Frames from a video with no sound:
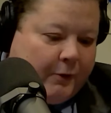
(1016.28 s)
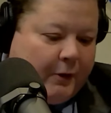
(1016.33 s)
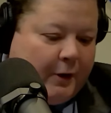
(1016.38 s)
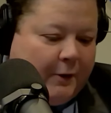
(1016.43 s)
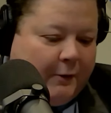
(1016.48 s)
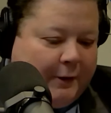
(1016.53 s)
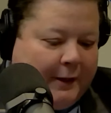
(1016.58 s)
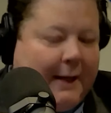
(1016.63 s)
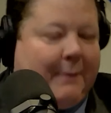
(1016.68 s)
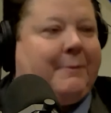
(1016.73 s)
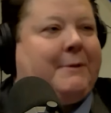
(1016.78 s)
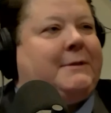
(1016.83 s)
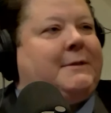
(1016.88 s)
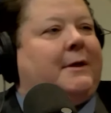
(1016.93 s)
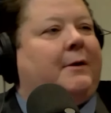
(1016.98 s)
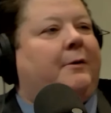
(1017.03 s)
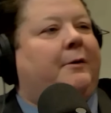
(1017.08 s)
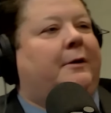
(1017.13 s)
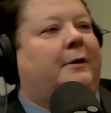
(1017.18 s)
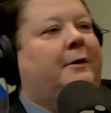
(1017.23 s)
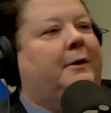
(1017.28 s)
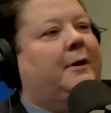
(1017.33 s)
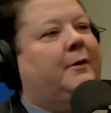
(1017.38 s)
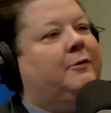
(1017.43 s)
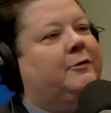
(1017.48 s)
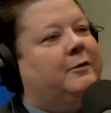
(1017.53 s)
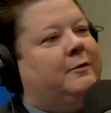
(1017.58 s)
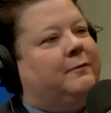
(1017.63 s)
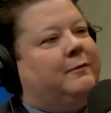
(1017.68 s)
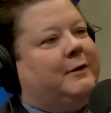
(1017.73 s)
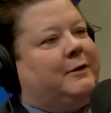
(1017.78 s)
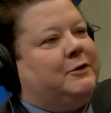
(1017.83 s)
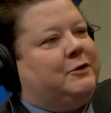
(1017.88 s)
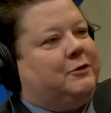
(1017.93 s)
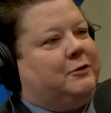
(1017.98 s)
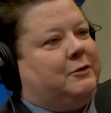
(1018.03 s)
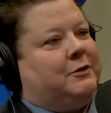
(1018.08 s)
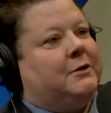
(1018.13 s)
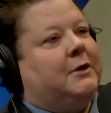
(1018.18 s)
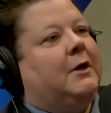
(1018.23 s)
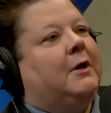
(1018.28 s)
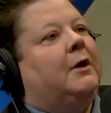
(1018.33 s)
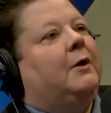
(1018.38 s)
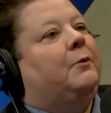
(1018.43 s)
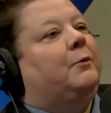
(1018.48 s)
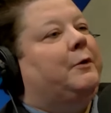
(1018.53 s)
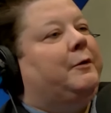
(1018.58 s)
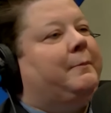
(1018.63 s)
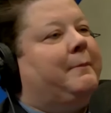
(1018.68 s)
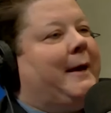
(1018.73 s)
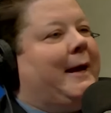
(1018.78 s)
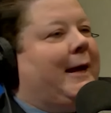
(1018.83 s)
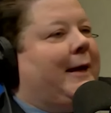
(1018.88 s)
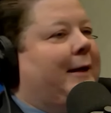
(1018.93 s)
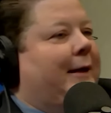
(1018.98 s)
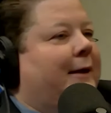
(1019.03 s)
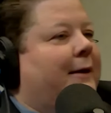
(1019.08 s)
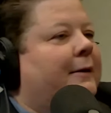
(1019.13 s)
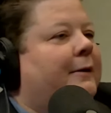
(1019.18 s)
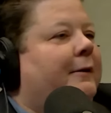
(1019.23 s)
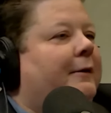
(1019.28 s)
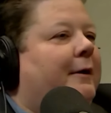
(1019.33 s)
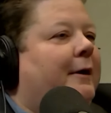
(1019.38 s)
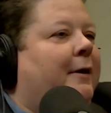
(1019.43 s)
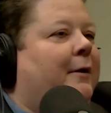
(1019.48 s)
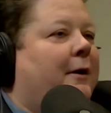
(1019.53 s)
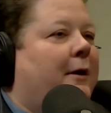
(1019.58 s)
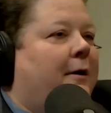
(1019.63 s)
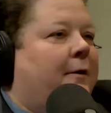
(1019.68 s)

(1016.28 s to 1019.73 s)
on an episode in Ghost Adventures with Patti. Yes, uh,